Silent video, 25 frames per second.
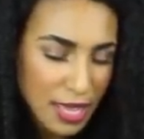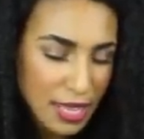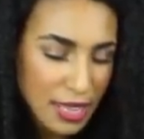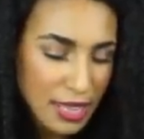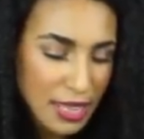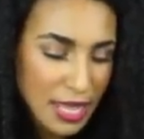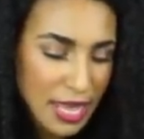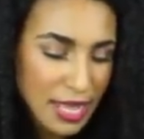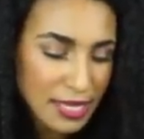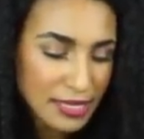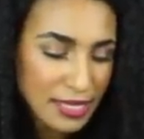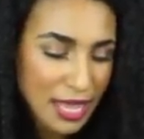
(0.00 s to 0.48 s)

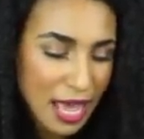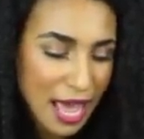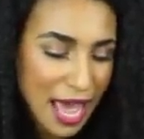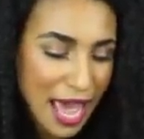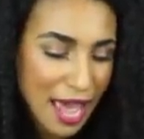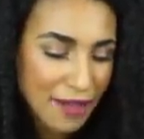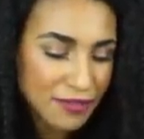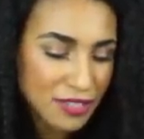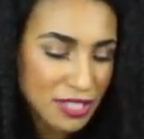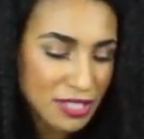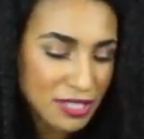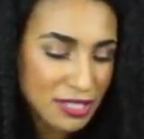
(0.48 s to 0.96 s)
This, I
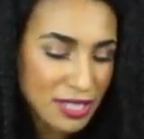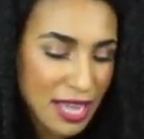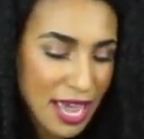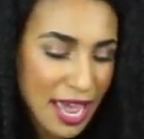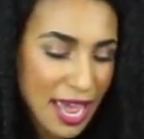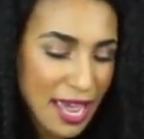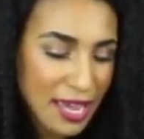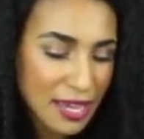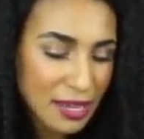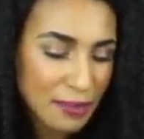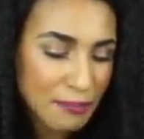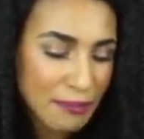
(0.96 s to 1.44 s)
have to
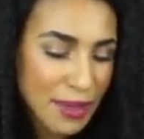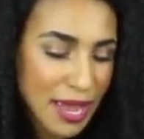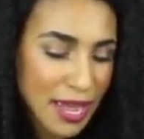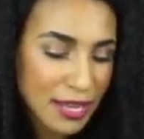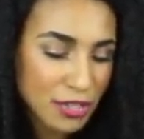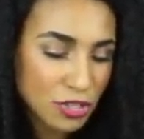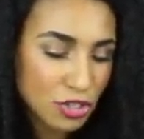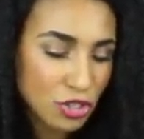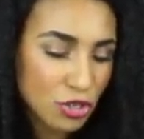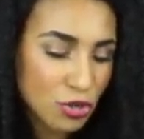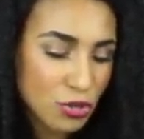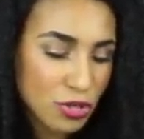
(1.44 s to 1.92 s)
say,
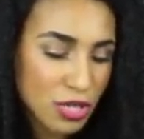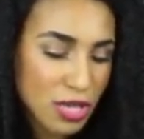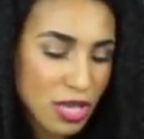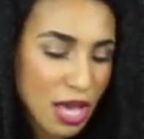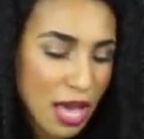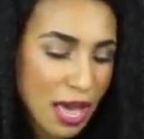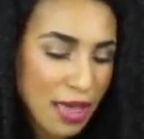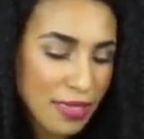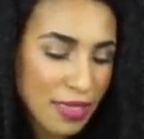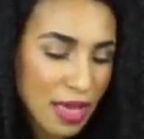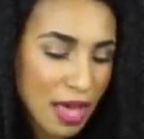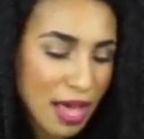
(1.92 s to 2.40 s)
compared to
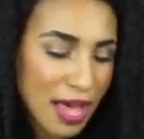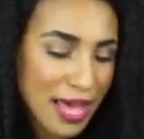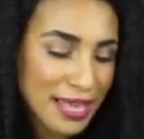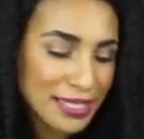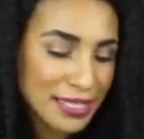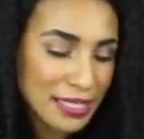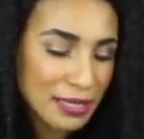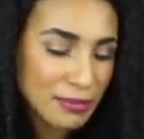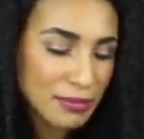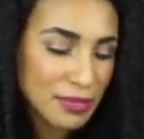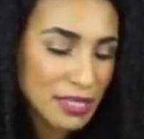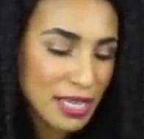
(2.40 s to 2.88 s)
the other
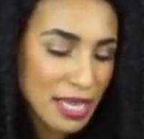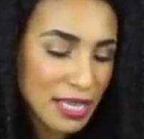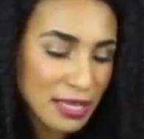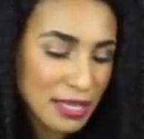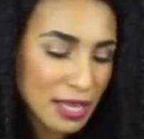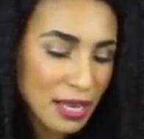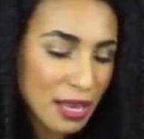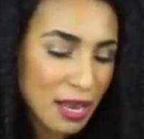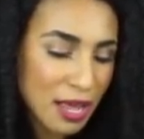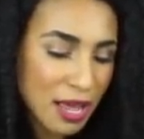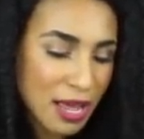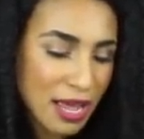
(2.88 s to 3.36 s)
items
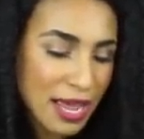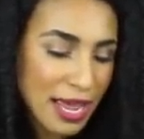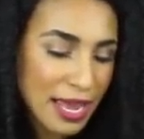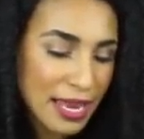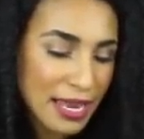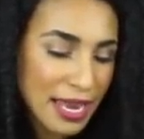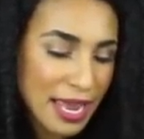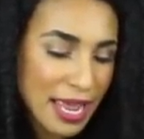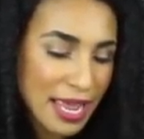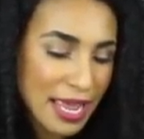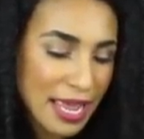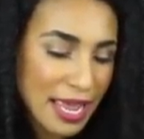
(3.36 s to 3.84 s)
in the
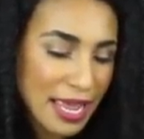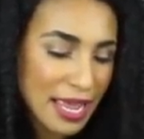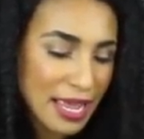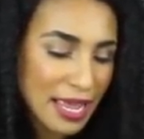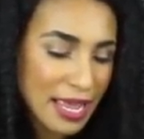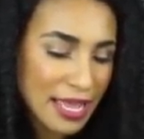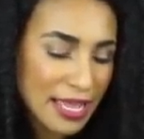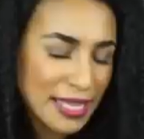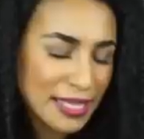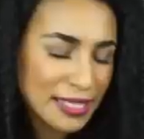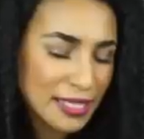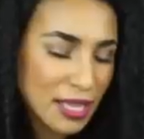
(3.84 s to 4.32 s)
line,
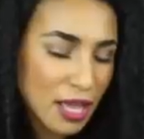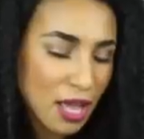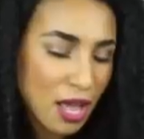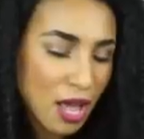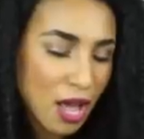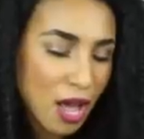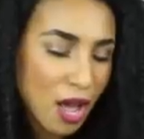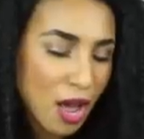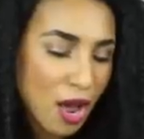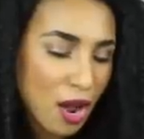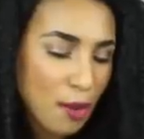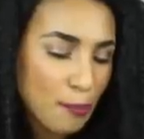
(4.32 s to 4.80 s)
is
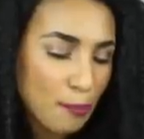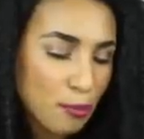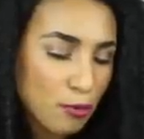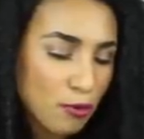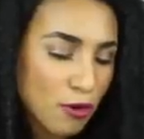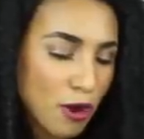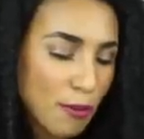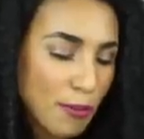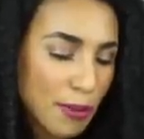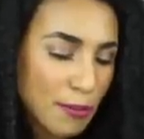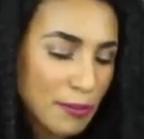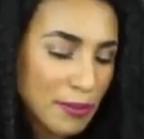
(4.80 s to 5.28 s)

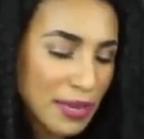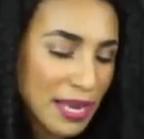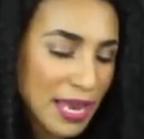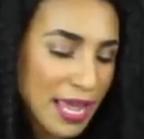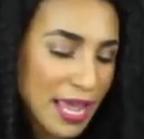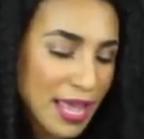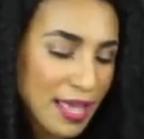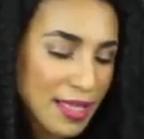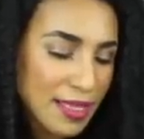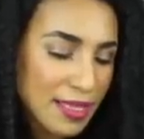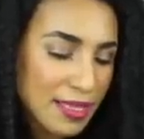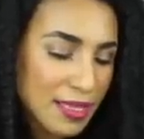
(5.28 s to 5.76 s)

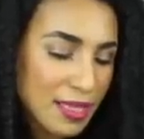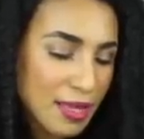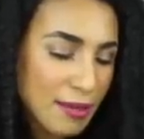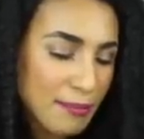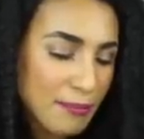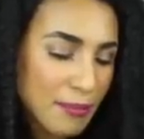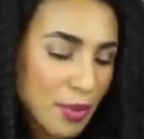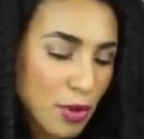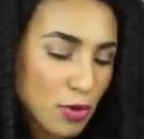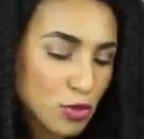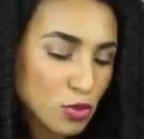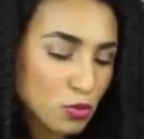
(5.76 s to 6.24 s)
probably
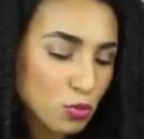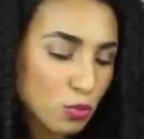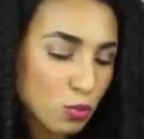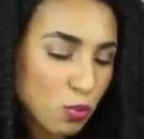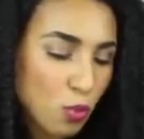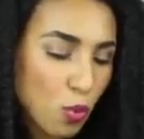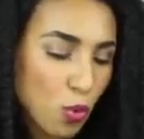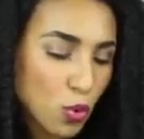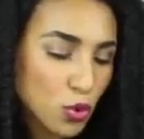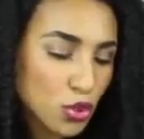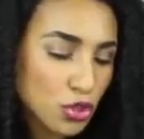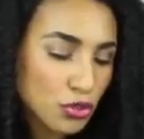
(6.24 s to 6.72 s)
the most
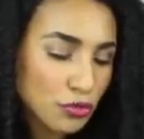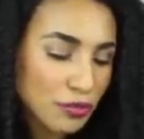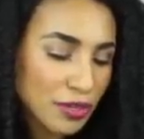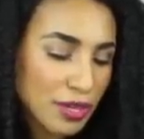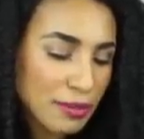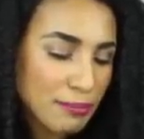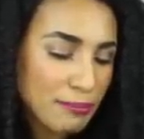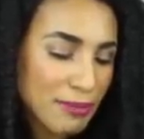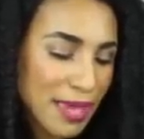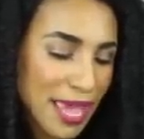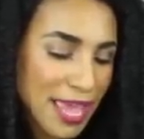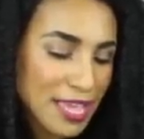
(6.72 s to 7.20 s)

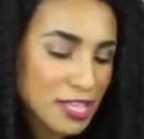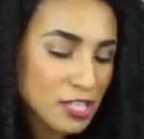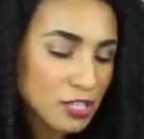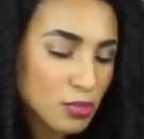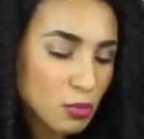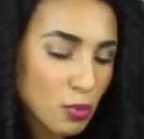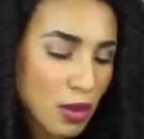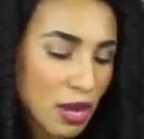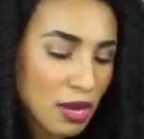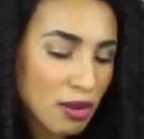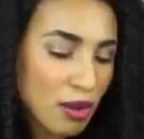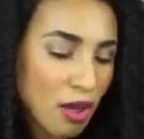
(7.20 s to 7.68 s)
watery
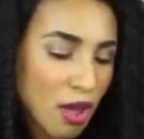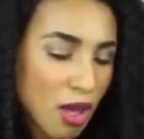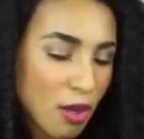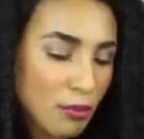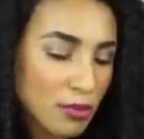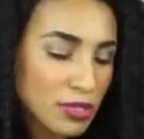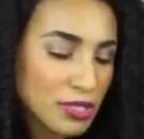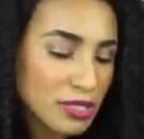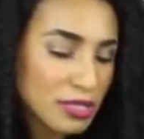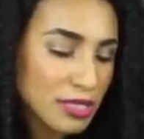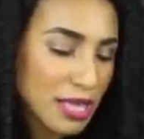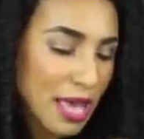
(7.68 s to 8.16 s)
based one,
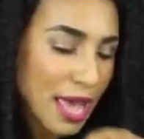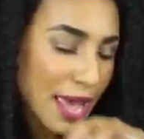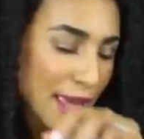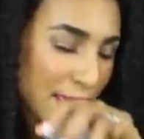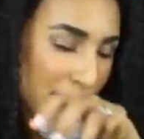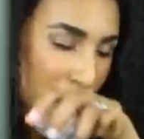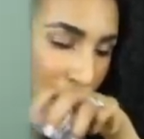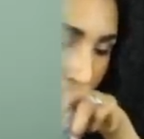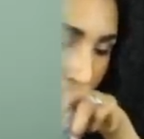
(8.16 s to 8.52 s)
I would say.